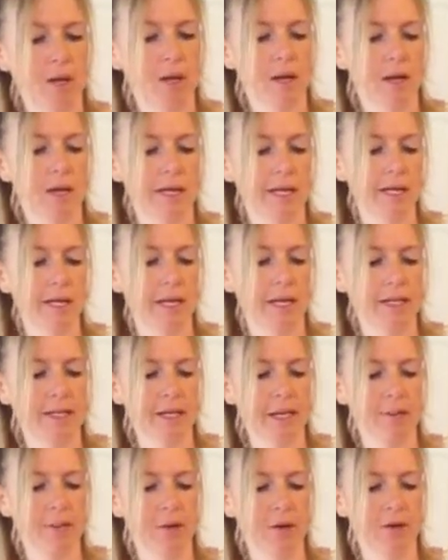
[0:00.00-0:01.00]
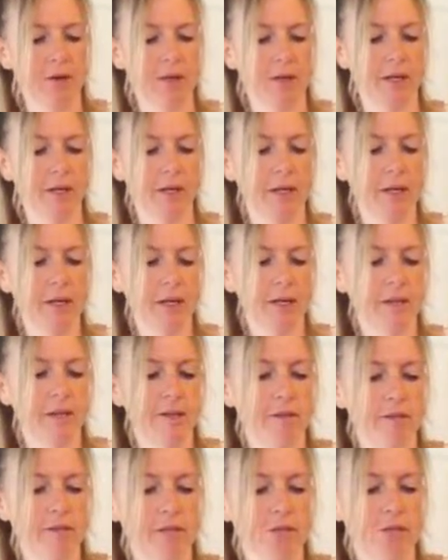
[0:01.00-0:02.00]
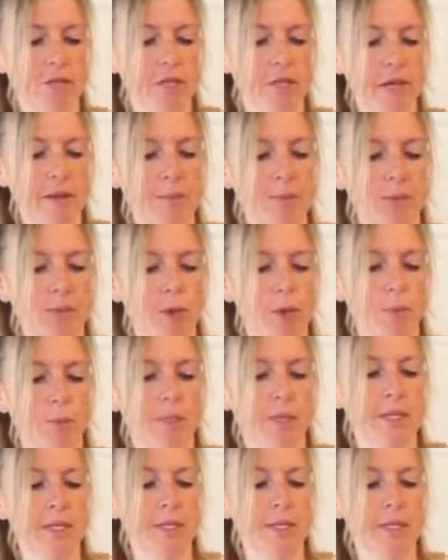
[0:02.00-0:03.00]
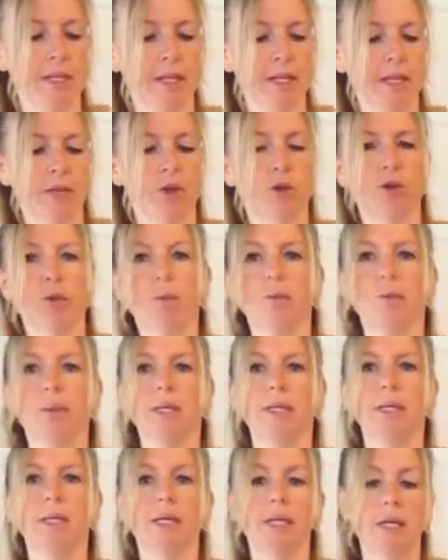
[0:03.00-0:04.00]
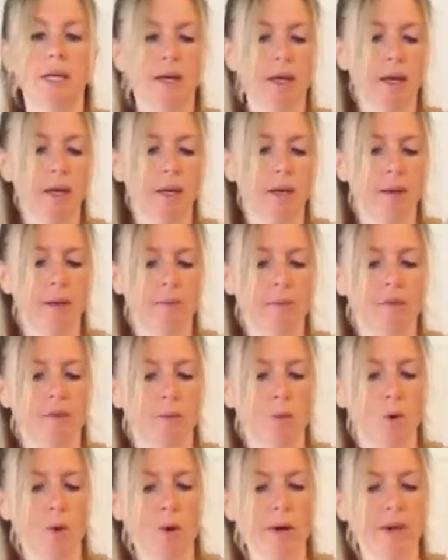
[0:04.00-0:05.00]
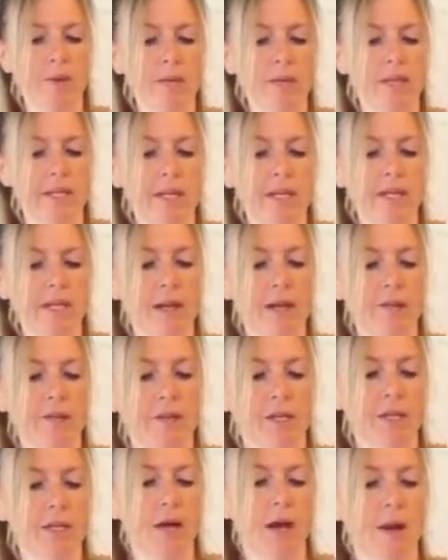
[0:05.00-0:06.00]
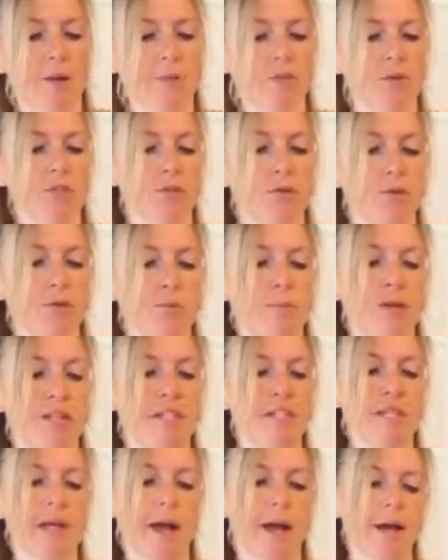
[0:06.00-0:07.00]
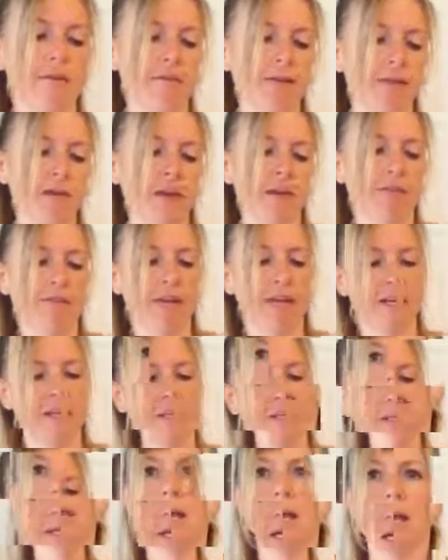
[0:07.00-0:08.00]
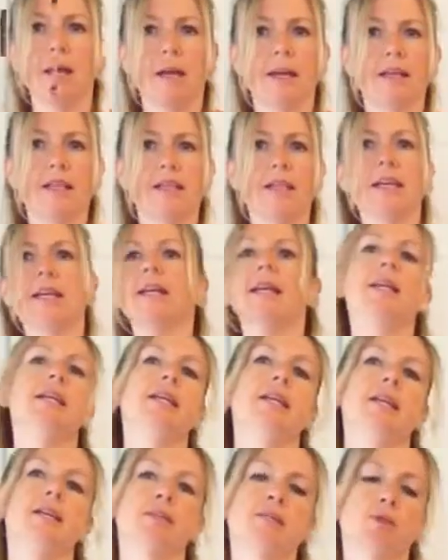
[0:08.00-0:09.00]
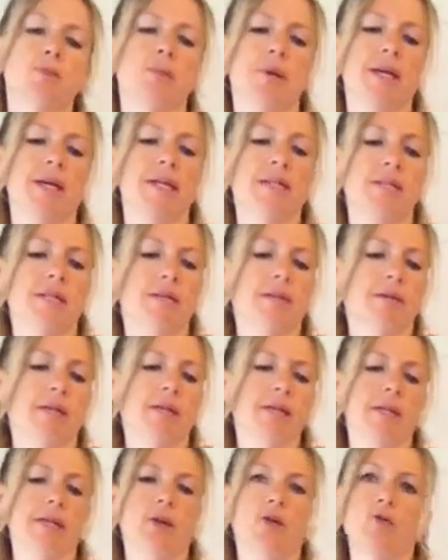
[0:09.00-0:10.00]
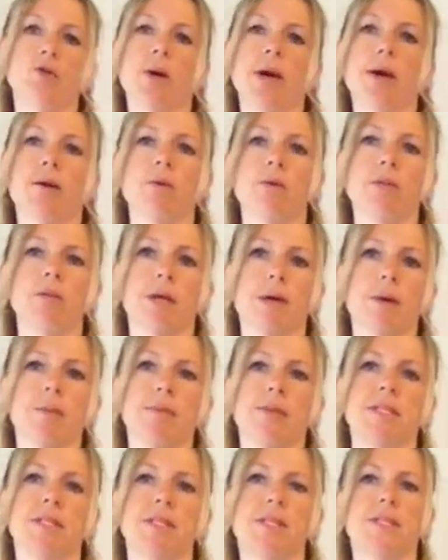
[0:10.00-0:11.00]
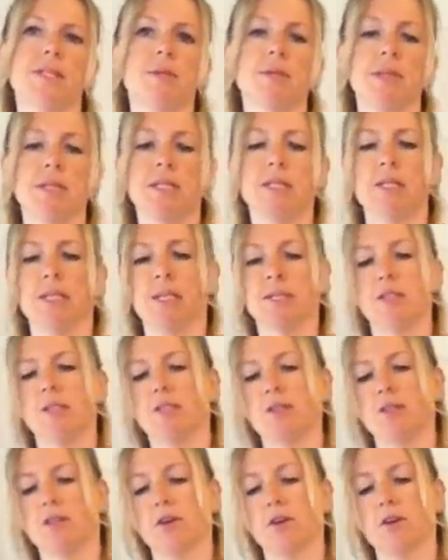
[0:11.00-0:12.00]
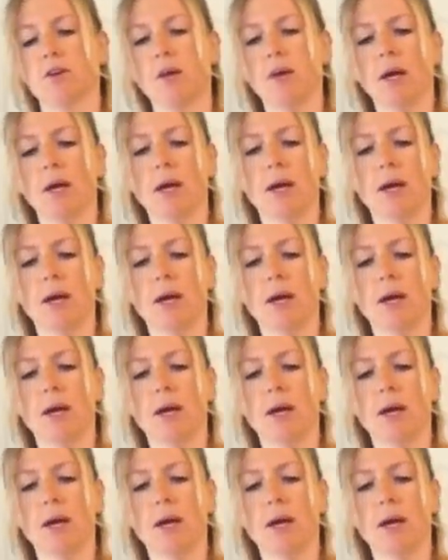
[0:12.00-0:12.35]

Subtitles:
honey, that type area. And the first time you open it, it could be some oil sitting on the top, so it's best to have a knife handy. And tahini is basically ground up sesame seeds, so